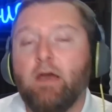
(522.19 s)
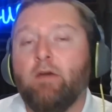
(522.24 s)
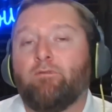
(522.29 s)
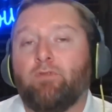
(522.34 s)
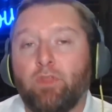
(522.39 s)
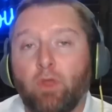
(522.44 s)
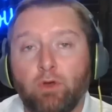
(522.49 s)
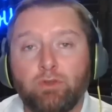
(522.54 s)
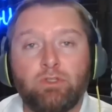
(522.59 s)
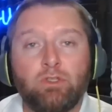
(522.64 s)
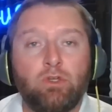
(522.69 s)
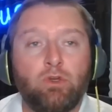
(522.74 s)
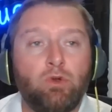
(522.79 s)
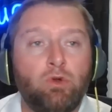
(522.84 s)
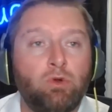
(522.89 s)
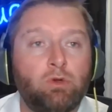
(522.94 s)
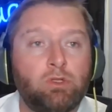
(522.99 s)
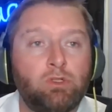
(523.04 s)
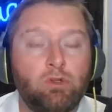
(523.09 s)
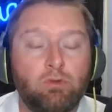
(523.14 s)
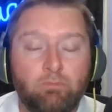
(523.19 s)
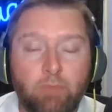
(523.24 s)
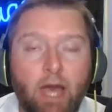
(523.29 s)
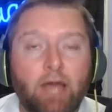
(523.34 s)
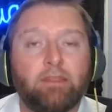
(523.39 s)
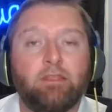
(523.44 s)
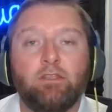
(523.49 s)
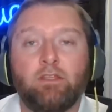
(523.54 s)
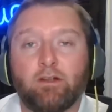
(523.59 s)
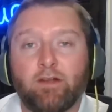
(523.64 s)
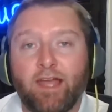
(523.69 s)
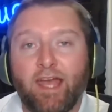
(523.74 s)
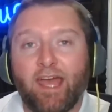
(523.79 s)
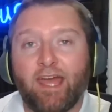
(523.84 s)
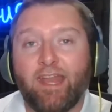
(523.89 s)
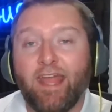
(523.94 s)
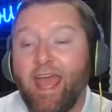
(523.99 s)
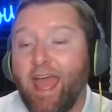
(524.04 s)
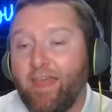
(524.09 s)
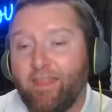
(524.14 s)
For those of you who can do math in your
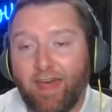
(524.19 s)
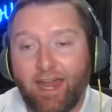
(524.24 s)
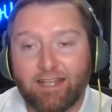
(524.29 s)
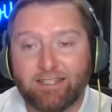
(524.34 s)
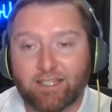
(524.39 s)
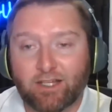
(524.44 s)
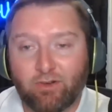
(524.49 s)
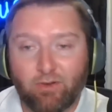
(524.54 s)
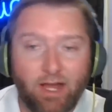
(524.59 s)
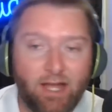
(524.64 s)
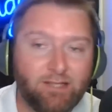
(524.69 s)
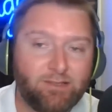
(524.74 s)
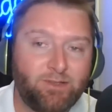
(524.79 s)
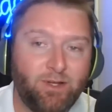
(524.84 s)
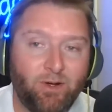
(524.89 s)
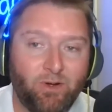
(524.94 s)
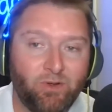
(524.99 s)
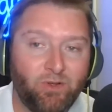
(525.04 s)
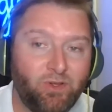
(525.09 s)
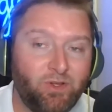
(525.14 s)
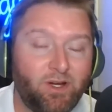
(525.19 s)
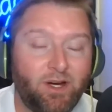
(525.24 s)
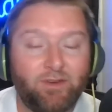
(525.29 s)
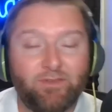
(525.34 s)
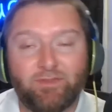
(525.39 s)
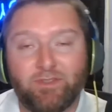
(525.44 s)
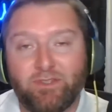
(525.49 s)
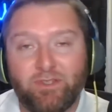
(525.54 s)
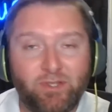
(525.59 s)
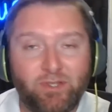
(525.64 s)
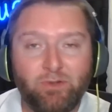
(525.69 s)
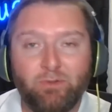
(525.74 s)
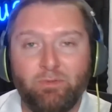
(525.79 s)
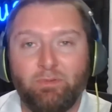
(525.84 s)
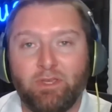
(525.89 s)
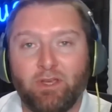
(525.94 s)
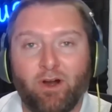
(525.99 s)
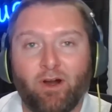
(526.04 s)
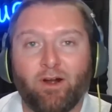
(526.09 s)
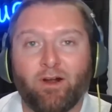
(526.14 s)
head, that is a grand total of 2
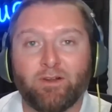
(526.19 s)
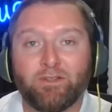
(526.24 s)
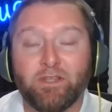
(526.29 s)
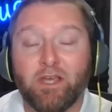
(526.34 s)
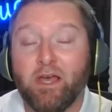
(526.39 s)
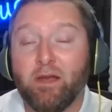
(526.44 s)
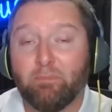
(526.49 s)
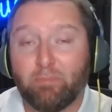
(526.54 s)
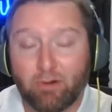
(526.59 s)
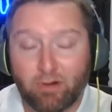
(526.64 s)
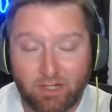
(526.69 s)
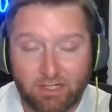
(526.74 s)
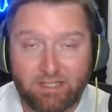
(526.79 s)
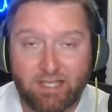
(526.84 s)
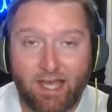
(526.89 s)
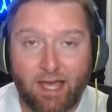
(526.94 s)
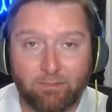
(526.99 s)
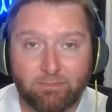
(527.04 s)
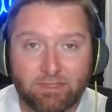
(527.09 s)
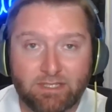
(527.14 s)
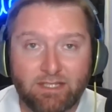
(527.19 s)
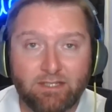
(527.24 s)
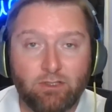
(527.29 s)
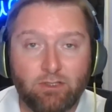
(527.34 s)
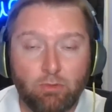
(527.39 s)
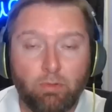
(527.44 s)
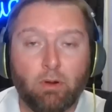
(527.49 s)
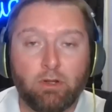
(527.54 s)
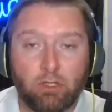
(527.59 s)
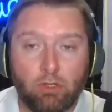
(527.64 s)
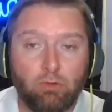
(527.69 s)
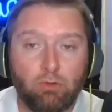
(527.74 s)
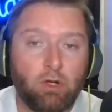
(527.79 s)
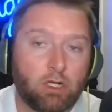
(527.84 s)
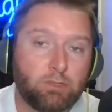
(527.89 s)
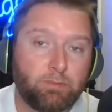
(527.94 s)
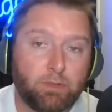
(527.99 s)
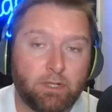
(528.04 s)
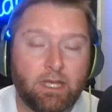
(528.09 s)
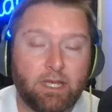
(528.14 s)
yards per attempt, two
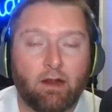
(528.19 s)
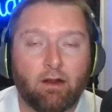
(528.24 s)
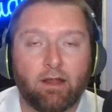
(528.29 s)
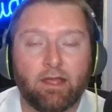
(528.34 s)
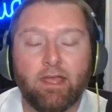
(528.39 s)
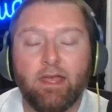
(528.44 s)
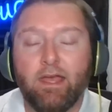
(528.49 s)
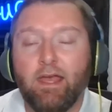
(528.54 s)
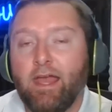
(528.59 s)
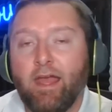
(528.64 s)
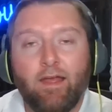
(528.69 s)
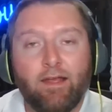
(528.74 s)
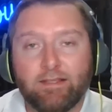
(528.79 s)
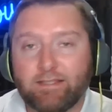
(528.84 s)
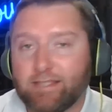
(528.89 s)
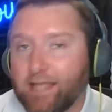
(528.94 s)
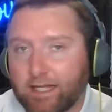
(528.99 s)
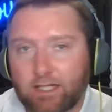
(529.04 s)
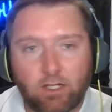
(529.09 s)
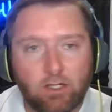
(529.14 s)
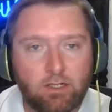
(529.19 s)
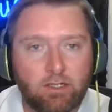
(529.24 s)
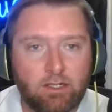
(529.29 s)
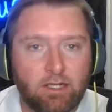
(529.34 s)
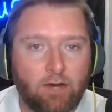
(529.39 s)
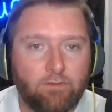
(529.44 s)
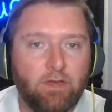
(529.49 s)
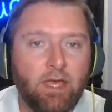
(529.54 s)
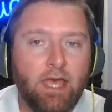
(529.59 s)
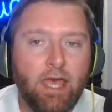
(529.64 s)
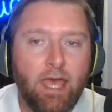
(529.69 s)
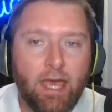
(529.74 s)
yards per carry. It's not good enough.